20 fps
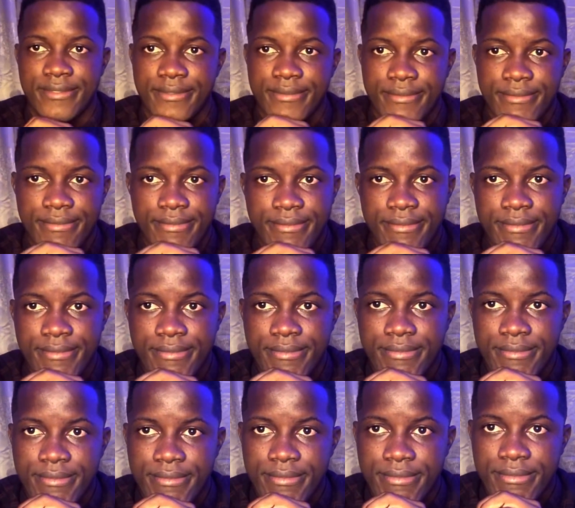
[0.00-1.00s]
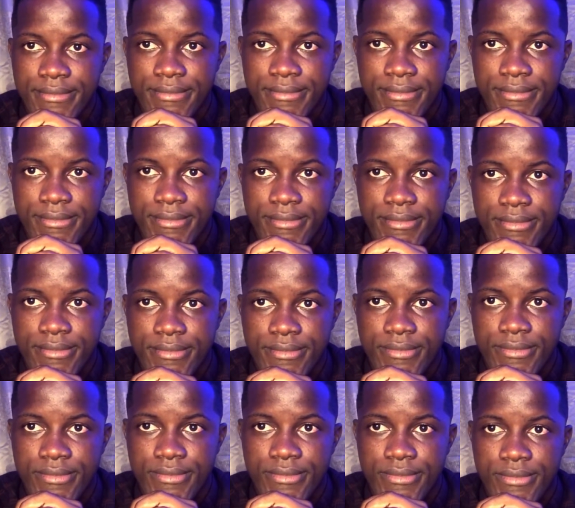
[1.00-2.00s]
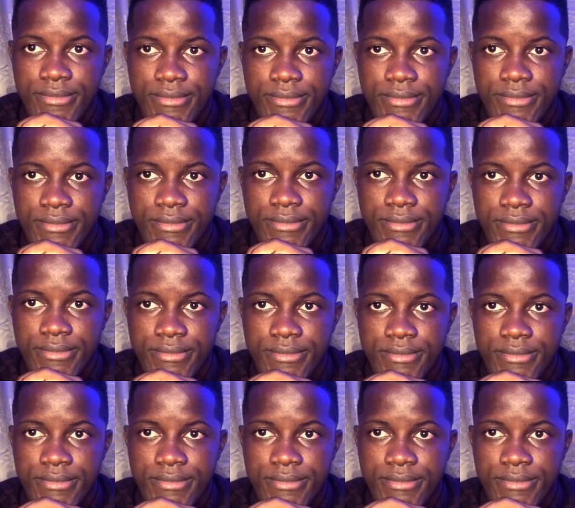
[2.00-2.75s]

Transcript: (silence)